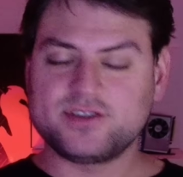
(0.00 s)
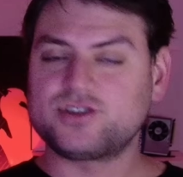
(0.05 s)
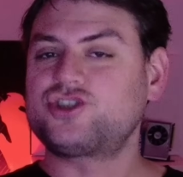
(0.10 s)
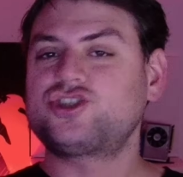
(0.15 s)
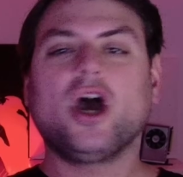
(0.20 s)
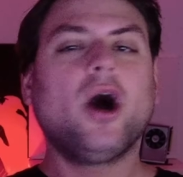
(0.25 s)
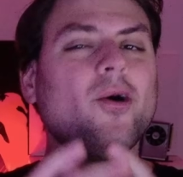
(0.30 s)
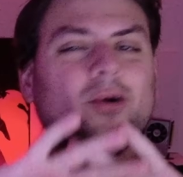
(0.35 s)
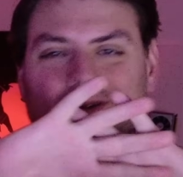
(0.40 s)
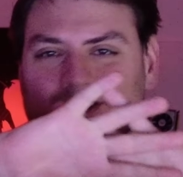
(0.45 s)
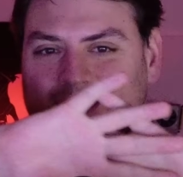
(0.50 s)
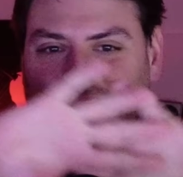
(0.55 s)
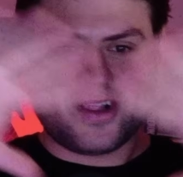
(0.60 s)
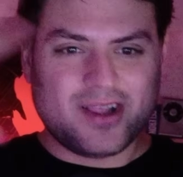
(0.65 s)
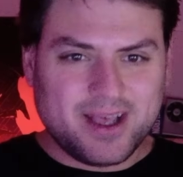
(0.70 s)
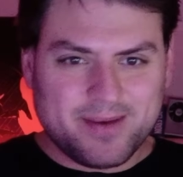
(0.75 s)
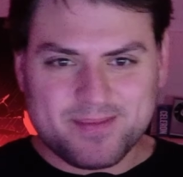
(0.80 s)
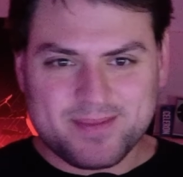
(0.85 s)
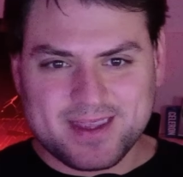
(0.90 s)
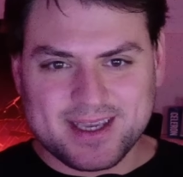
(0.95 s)
Don't
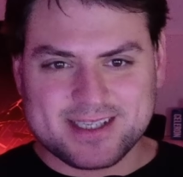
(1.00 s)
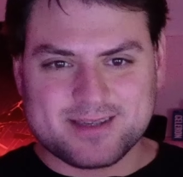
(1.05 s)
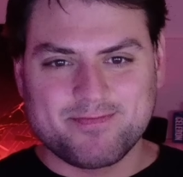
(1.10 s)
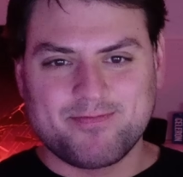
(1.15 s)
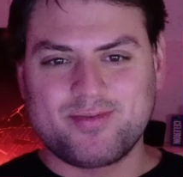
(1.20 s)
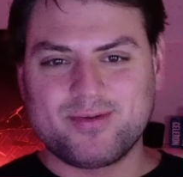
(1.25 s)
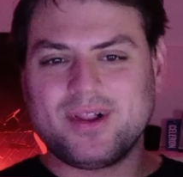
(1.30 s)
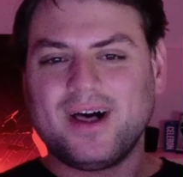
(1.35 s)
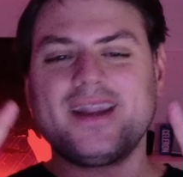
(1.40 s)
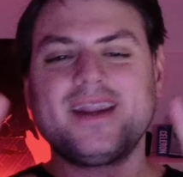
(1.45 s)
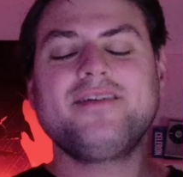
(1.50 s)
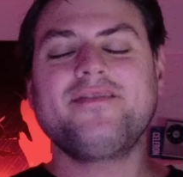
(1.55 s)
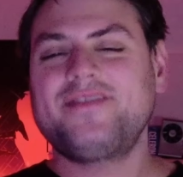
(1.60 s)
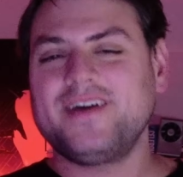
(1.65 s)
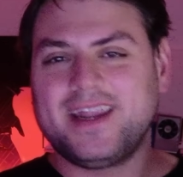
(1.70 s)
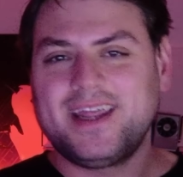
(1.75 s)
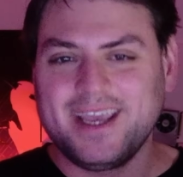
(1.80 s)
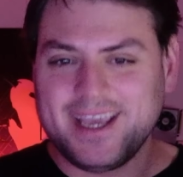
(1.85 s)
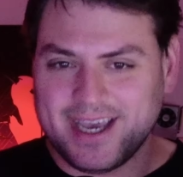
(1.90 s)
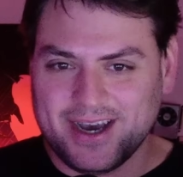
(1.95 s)
clip this bloody
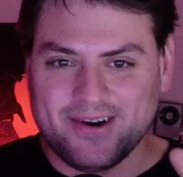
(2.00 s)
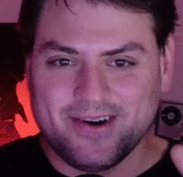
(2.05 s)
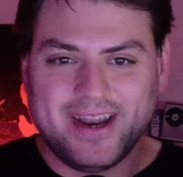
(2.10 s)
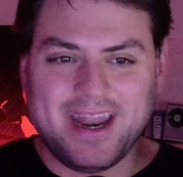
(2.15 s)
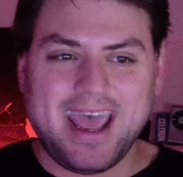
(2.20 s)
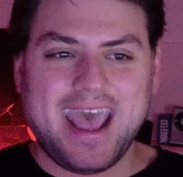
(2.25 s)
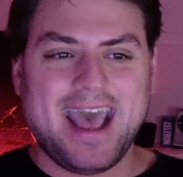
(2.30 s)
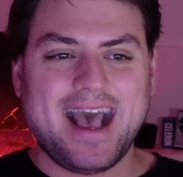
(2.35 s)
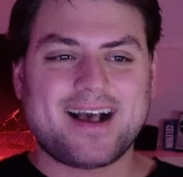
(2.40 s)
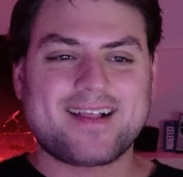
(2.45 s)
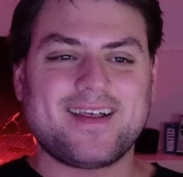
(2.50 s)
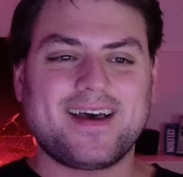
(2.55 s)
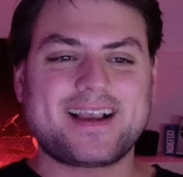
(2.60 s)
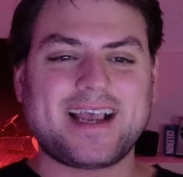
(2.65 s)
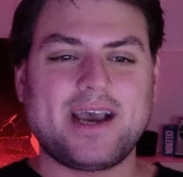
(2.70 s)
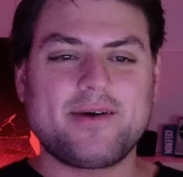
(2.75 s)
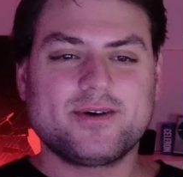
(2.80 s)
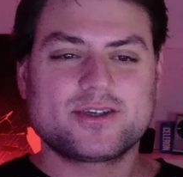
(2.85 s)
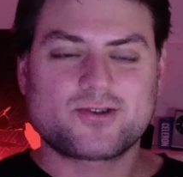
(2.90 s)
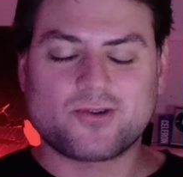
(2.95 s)
video and act like
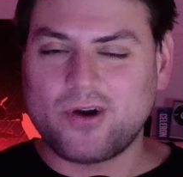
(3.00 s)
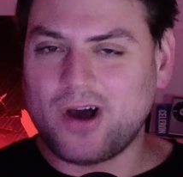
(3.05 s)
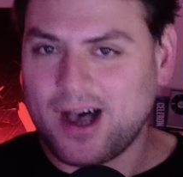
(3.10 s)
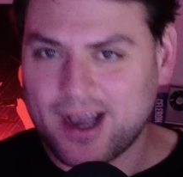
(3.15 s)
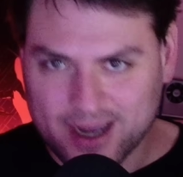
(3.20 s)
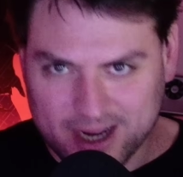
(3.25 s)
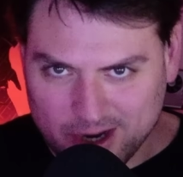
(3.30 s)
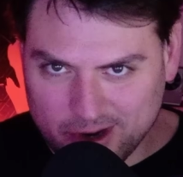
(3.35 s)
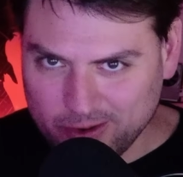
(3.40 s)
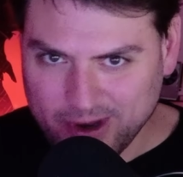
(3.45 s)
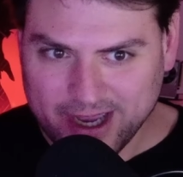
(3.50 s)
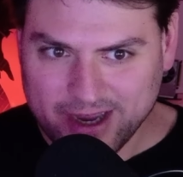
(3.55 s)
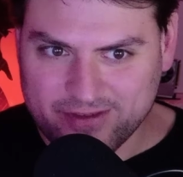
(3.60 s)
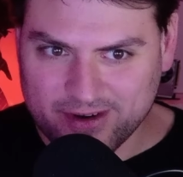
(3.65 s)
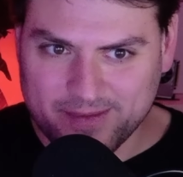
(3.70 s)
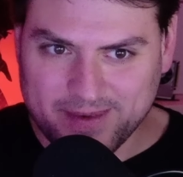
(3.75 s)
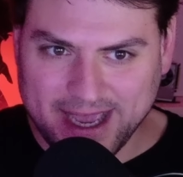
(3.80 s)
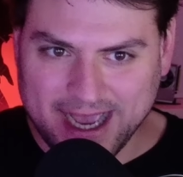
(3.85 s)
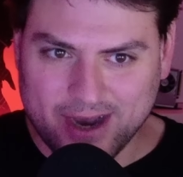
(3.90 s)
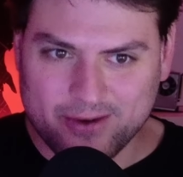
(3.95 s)
I was wrong in a week
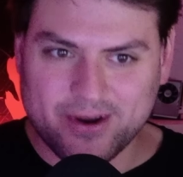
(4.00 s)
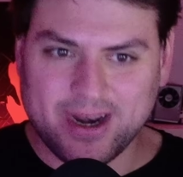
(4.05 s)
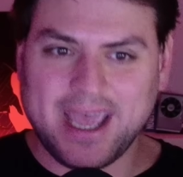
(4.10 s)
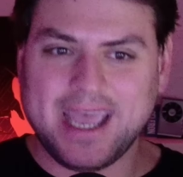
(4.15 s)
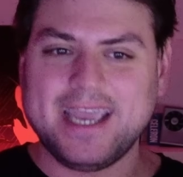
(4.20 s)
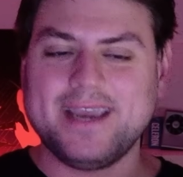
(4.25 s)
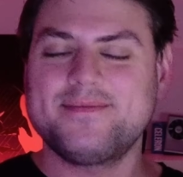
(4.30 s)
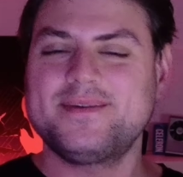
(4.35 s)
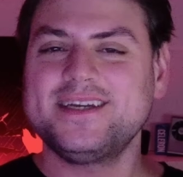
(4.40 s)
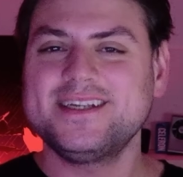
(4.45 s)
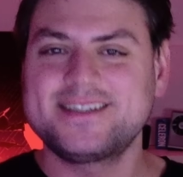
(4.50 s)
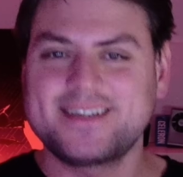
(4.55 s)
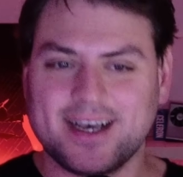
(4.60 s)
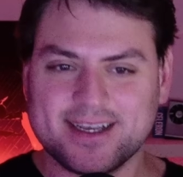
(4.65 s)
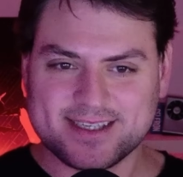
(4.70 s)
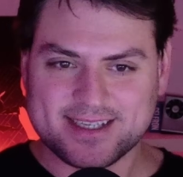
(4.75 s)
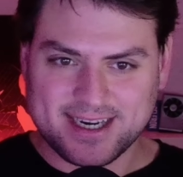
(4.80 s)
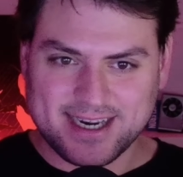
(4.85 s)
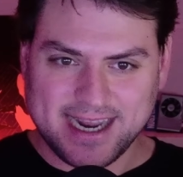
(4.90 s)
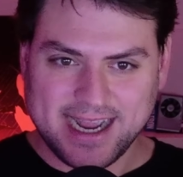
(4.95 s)
from now when AMD
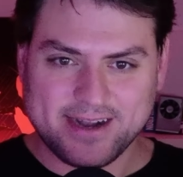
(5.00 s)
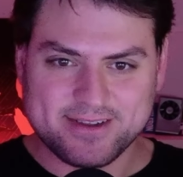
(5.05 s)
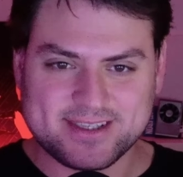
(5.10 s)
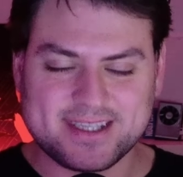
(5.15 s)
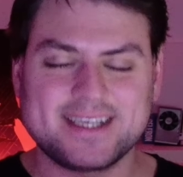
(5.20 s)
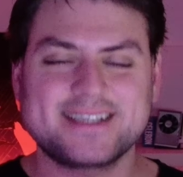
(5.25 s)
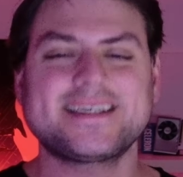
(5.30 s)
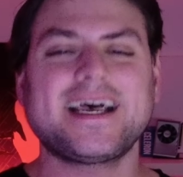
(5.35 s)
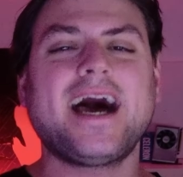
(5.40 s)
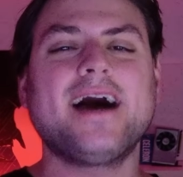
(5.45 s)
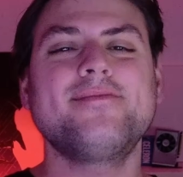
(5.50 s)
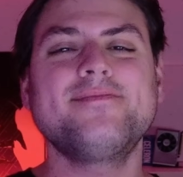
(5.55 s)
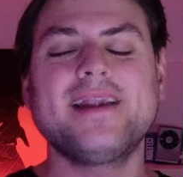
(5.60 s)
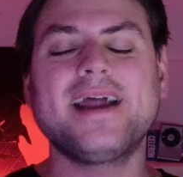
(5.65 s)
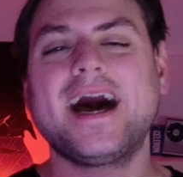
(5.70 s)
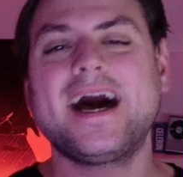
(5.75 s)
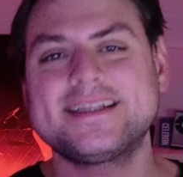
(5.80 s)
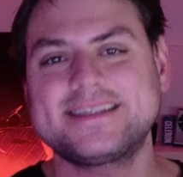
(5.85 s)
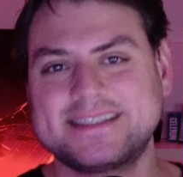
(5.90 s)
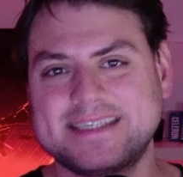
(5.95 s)
doesn't announce this. I'm
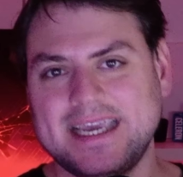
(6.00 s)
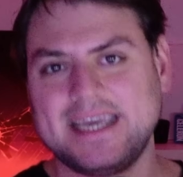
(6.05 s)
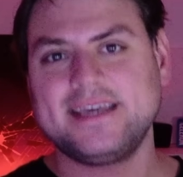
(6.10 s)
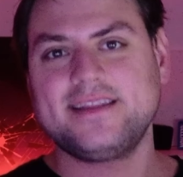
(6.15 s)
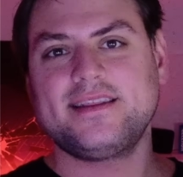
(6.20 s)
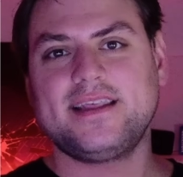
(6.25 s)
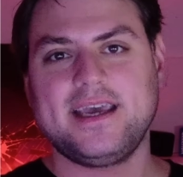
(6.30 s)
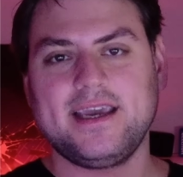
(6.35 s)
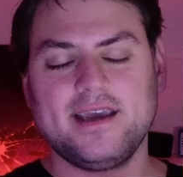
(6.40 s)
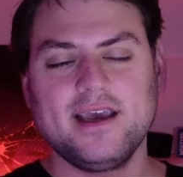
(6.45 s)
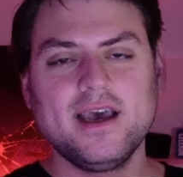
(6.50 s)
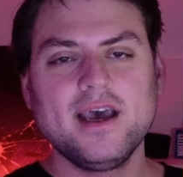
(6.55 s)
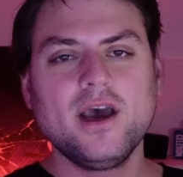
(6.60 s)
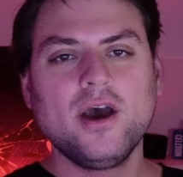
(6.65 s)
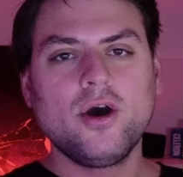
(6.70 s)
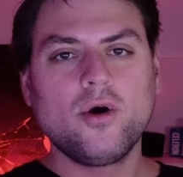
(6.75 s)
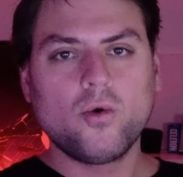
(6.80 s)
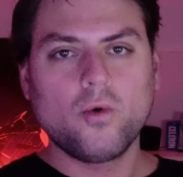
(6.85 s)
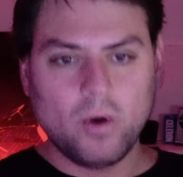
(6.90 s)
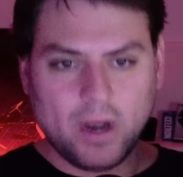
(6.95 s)
not saying they
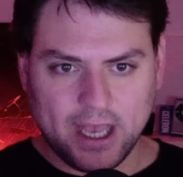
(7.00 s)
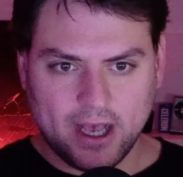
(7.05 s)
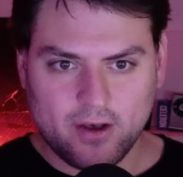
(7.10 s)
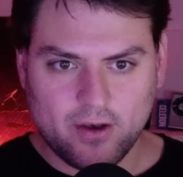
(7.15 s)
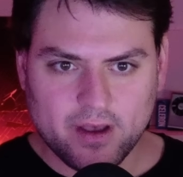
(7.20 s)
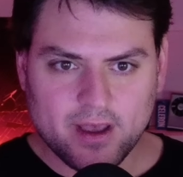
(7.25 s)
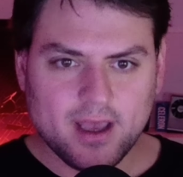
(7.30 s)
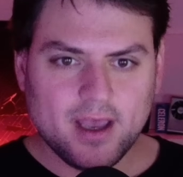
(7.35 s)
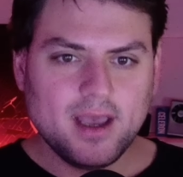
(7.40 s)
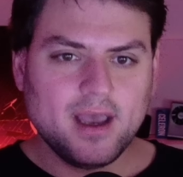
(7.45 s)
will.